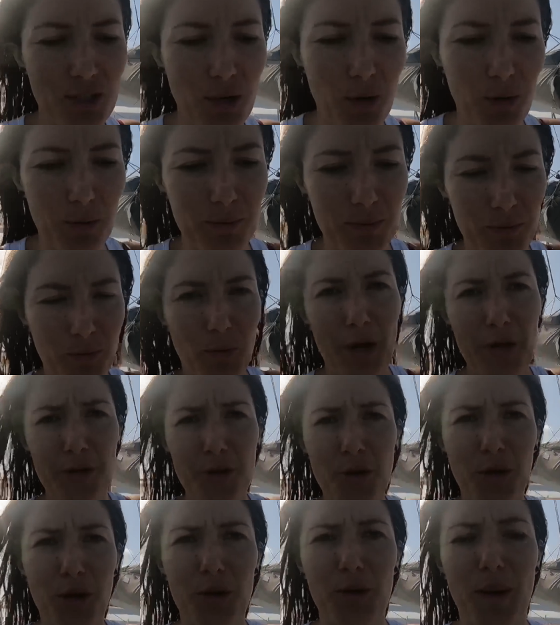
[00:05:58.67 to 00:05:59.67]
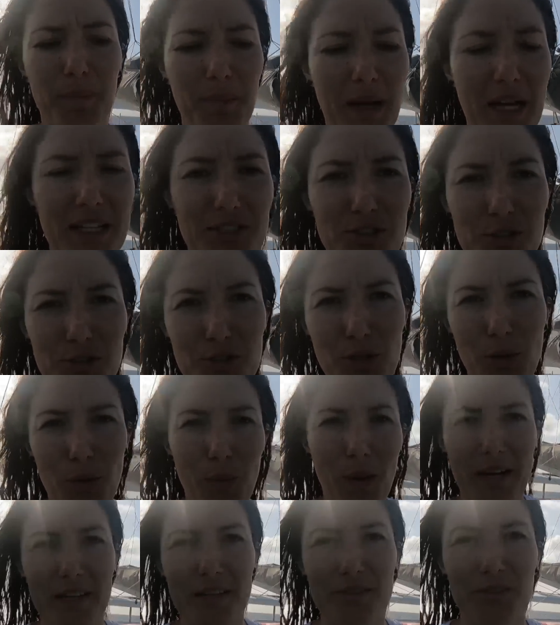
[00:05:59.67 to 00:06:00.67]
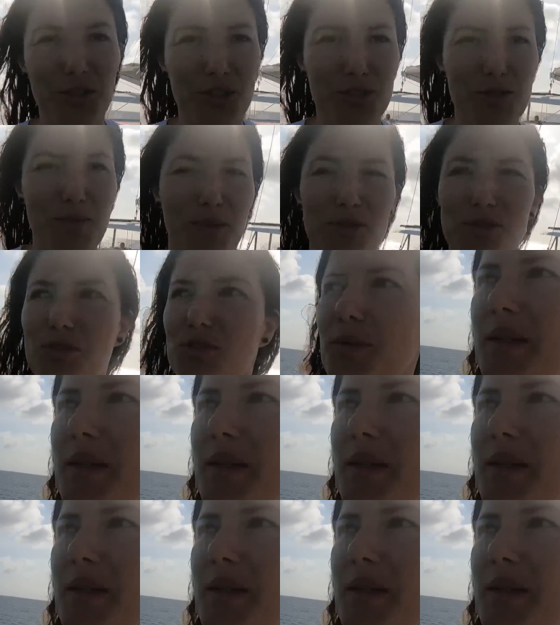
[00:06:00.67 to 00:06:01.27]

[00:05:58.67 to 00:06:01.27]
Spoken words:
so when you go to a place, you do what you're supposed to